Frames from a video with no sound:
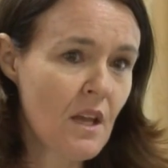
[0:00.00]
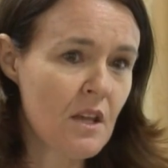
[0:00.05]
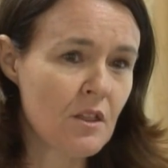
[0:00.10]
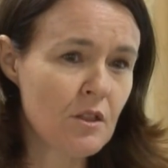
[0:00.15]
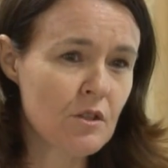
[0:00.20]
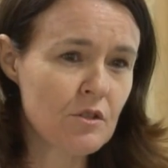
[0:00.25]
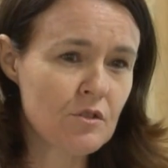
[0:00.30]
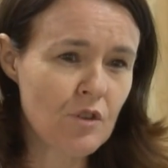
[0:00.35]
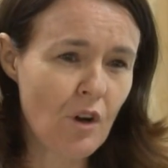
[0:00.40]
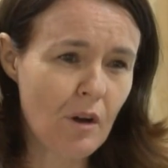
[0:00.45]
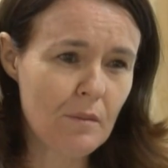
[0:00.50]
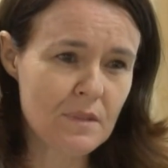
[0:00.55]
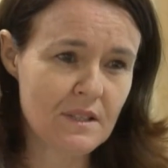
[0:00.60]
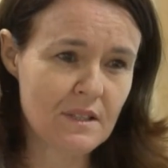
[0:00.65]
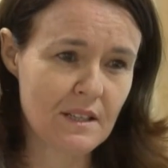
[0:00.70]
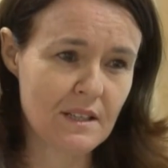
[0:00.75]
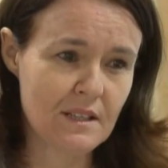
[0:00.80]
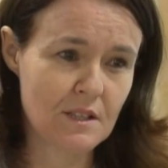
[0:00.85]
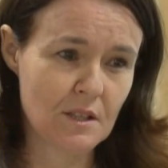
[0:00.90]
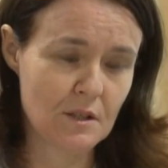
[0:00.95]
The drop
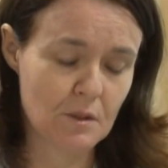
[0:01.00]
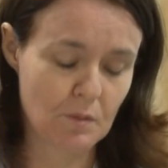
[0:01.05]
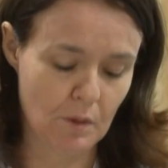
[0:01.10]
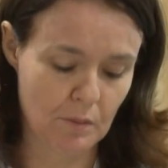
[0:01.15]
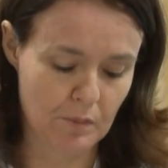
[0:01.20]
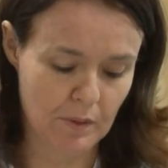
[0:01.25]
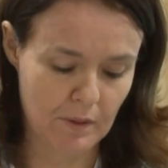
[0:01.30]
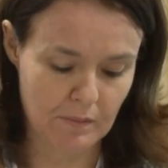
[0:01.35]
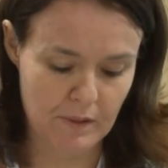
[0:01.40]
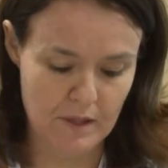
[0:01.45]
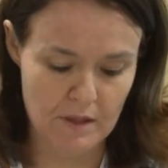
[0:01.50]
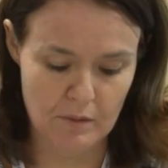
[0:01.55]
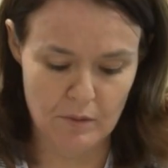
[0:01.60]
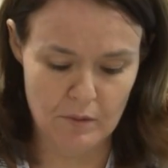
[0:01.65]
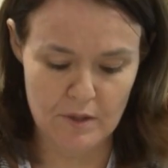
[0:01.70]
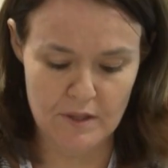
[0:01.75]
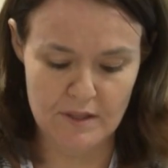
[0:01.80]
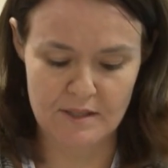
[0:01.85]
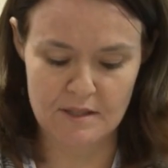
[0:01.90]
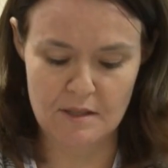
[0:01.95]
seizures were probably the
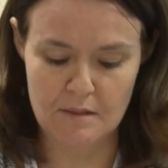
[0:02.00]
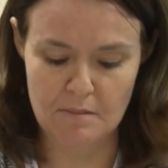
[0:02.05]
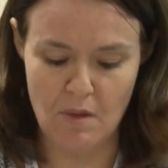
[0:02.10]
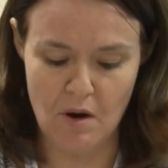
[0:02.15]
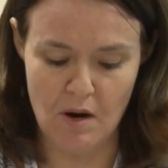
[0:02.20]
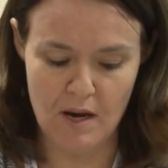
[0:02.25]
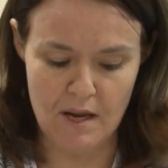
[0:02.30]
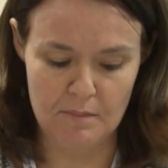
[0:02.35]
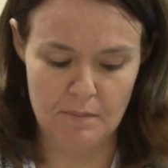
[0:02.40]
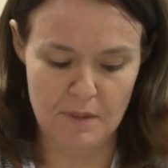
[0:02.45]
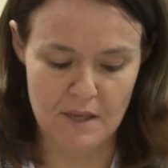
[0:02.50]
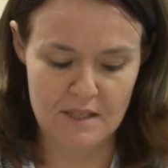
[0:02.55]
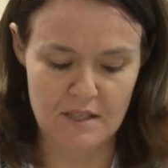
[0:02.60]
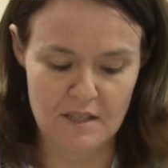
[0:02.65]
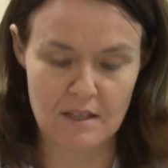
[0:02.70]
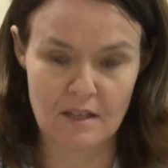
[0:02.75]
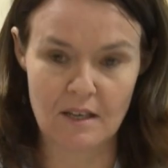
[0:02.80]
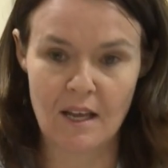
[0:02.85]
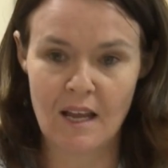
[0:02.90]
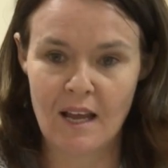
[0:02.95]
worst in my
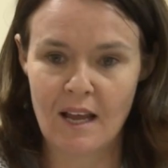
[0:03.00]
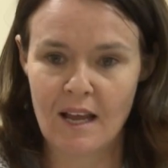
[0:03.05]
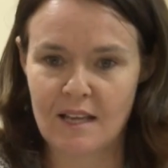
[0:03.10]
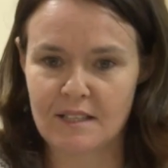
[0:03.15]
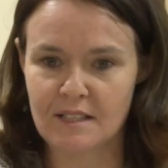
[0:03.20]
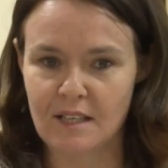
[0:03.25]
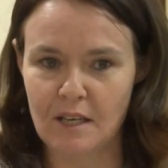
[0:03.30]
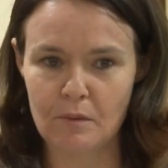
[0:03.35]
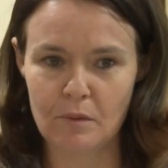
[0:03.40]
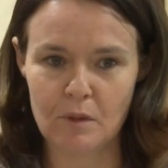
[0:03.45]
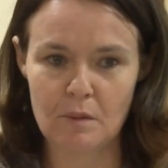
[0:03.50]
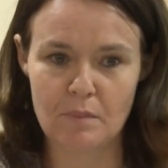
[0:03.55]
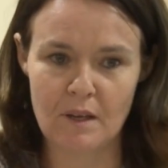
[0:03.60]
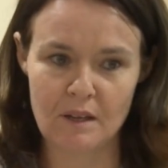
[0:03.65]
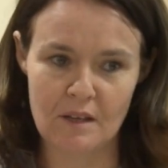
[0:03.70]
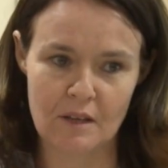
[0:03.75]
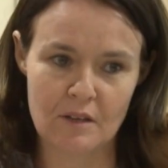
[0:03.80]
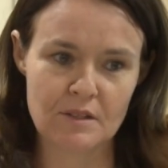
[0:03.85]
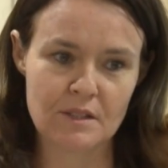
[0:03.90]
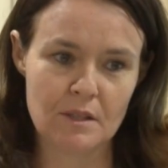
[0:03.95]
opinion, as he would be,
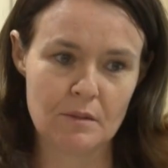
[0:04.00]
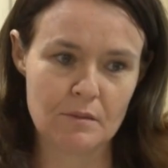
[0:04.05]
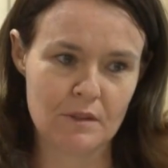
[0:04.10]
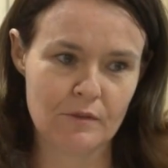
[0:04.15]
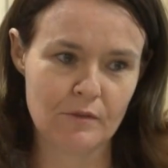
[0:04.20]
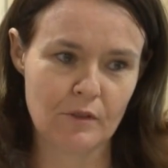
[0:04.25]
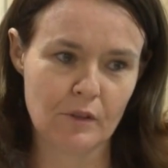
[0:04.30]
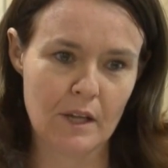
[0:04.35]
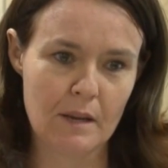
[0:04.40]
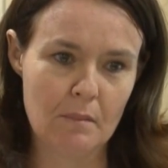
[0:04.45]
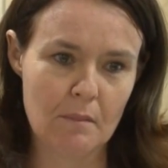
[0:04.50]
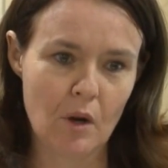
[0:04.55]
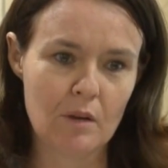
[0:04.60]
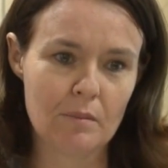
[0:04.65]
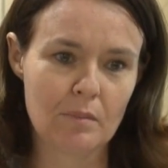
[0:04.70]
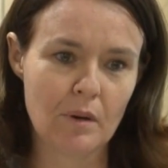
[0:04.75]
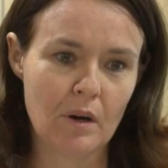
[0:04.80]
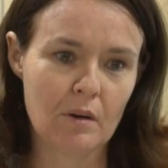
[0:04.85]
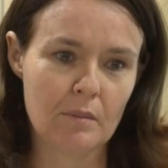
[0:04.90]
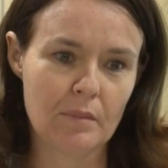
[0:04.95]
because he was fully
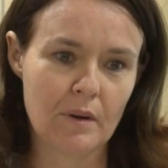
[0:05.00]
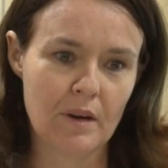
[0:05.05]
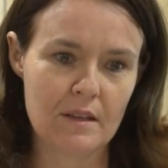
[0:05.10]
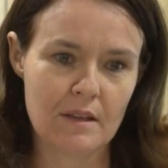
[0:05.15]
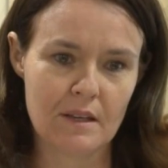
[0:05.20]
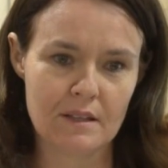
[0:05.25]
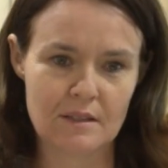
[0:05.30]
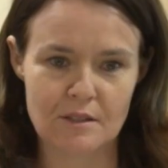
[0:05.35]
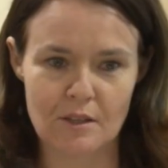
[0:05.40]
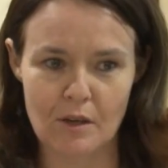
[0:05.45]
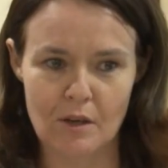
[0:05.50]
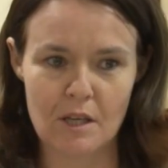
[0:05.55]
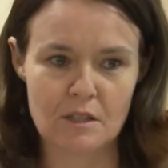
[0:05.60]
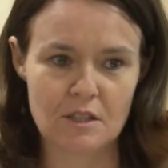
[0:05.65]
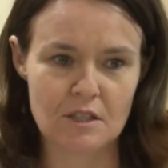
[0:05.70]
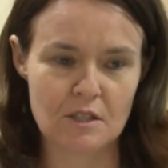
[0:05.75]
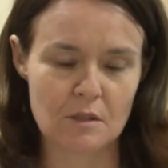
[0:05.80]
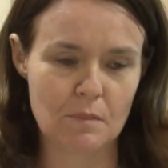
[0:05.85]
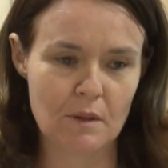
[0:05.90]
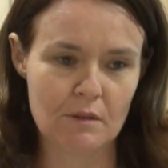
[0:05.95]
mobile by then, so he'd
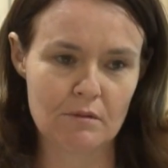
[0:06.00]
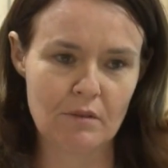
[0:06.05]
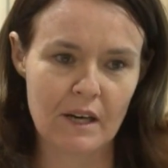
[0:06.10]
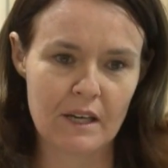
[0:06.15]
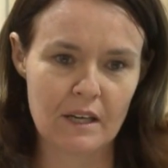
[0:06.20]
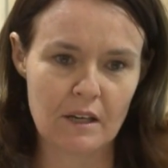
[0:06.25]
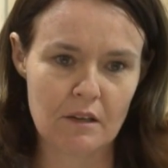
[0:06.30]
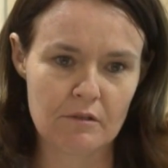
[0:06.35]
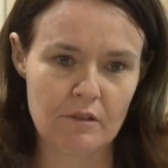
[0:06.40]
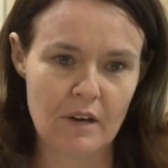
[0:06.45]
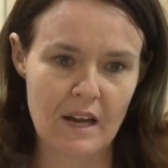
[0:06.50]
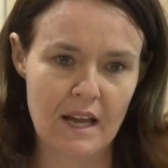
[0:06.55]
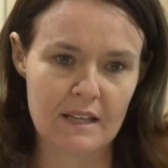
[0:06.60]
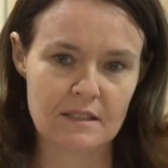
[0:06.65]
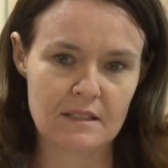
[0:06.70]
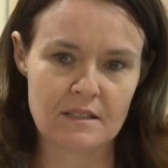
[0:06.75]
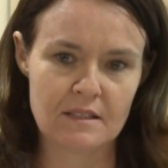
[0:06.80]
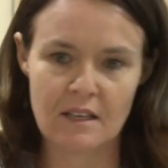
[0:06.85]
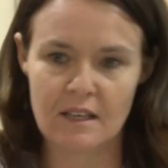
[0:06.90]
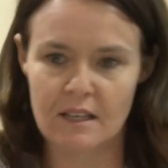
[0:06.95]
just be running
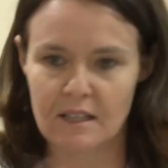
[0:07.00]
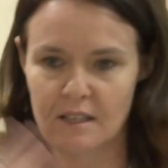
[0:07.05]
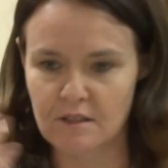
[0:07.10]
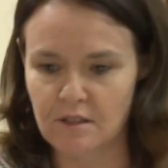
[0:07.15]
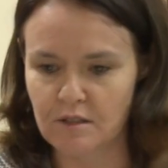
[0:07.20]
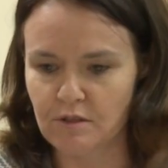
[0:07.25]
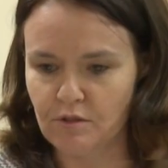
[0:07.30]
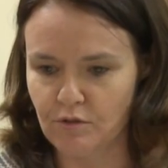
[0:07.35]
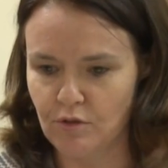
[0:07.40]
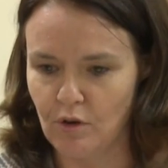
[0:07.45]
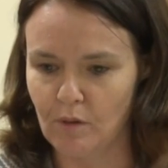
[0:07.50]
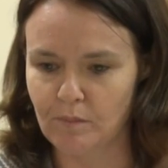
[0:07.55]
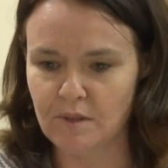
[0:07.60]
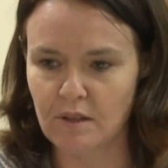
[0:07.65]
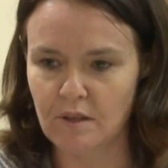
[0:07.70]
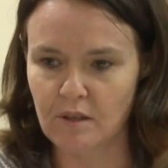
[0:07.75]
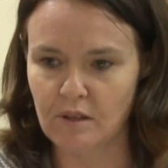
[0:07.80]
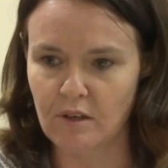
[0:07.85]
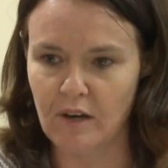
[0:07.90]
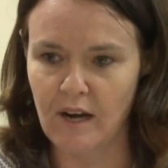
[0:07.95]
around and he'd just drop
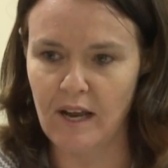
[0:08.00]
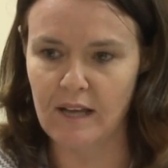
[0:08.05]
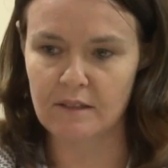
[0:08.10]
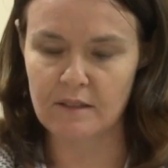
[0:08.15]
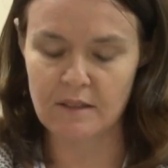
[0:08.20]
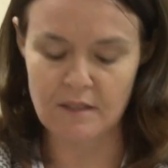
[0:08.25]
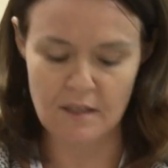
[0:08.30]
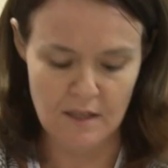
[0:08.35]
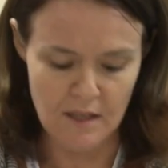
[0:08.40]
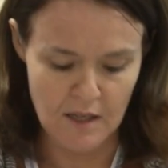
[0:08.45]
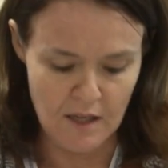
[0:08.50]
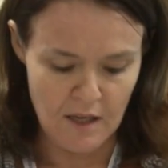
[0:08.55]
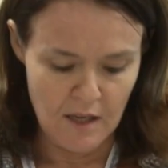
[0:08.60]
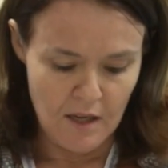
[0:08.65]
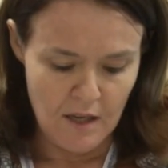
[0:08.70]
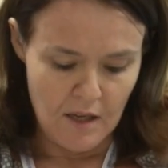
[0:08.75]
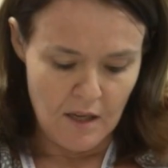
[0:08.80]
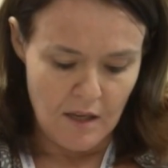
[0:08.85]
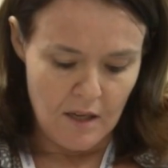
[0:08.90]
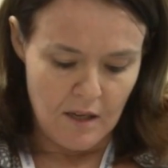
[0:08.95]
to the ground.
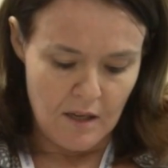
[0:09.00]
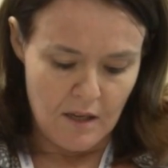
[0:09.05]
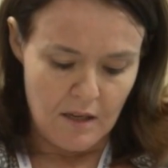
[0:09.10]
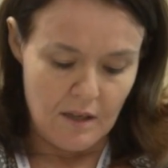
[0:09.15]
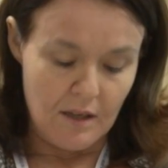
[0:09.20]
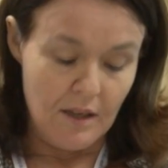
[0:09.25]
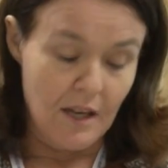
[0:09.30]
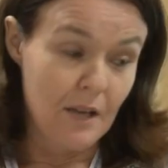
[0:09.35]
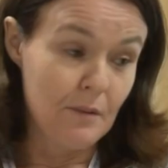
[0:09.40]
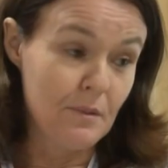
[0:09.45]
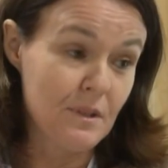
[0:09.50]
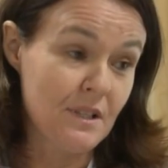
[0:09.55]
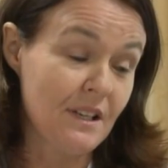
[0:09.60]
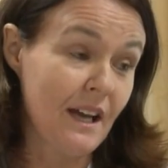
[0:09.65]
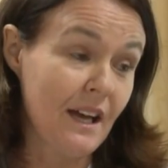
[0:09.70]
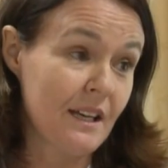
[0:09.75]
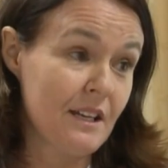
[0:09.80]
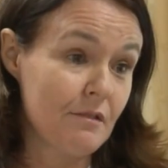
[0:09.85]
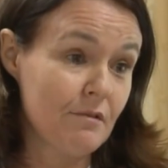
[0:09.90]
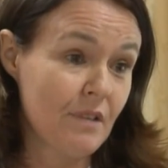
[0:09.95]
He was lucky